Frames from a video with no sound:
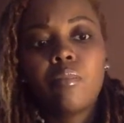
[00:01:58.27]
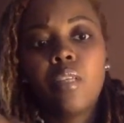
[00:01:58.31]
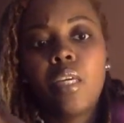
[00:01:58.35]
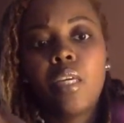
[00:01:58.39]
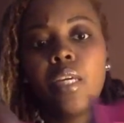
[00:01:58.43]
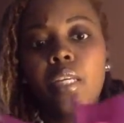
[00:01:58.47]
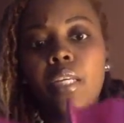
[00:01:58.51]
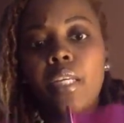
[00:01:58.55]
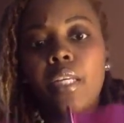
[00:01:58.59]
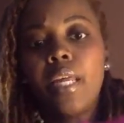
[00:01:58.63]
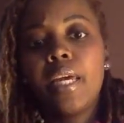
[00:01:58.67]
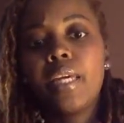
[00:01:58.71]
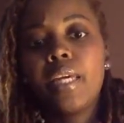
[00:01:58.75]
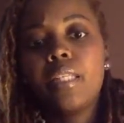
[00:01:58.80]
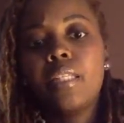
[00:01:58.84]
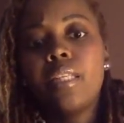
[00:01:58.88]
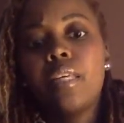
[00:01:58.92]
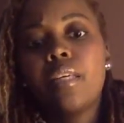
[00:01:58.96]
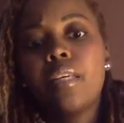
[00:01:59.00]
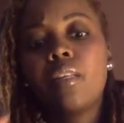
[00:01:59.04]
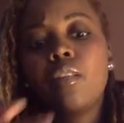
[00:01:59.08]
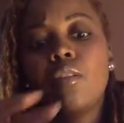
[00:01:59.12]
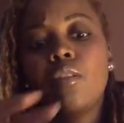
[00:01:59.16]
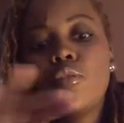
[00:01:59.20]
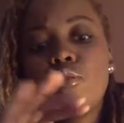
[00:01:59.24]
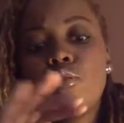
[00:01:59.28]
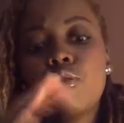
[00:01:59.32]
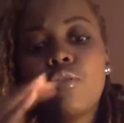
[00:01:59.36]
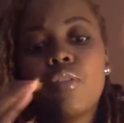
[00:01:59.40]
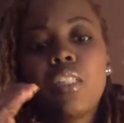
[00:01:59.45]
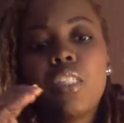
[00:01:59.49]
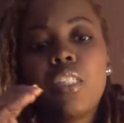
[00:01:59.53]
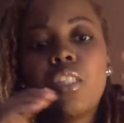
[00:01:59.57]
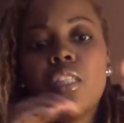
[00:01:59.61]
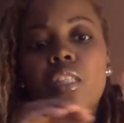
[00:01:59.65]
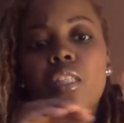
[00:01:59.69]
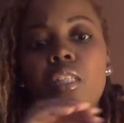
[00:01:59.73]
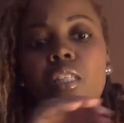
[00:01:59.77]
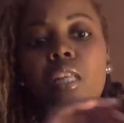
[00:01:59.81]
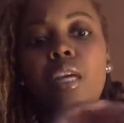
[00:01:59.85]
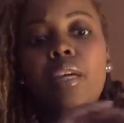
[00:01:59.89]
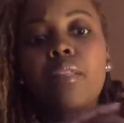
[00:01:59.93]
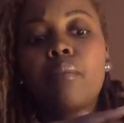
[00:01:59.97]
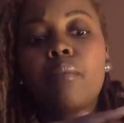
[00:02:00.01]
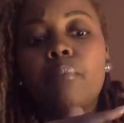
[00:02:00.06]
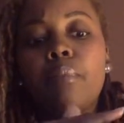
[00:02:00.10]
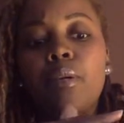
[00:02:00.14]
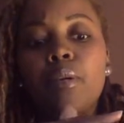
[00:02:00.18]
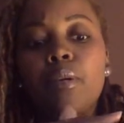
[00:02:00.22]
and it has that closure that's just like
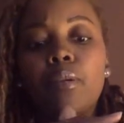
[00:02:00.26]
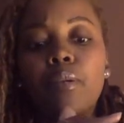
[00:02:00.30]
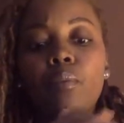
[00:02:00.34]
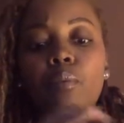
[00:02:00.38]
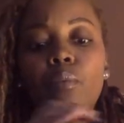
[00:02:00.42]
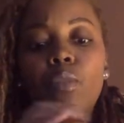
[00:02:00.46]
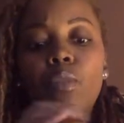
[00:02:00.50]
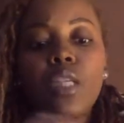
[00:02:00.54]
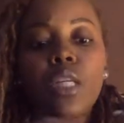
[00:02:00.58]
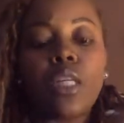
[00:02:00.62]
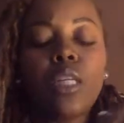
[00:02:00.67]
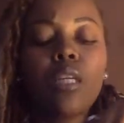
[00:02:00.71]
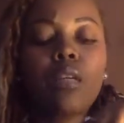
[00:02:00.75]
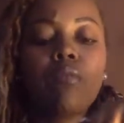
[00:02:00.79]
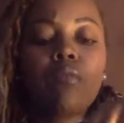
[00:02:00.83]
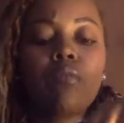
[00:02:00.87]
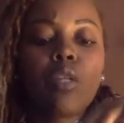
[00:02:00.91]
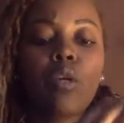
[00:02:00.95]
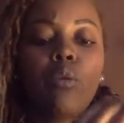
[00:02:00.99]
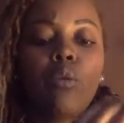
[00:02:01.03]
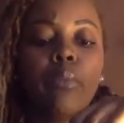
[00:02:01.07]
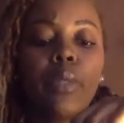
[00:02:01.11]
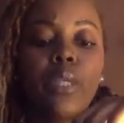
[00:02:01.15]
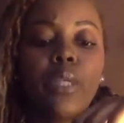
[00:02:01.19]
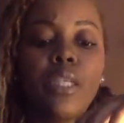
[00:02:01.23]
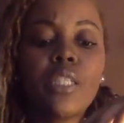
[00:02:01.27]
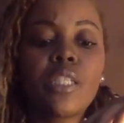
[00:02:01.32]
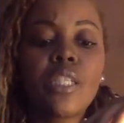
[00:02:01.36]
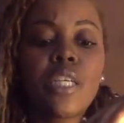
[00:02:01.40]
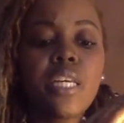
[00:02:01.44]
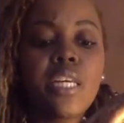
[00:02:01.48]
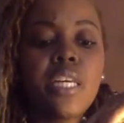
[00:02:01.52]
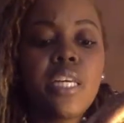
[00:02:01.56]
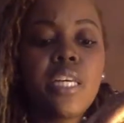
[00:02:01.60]
the Birkin, which I love so much.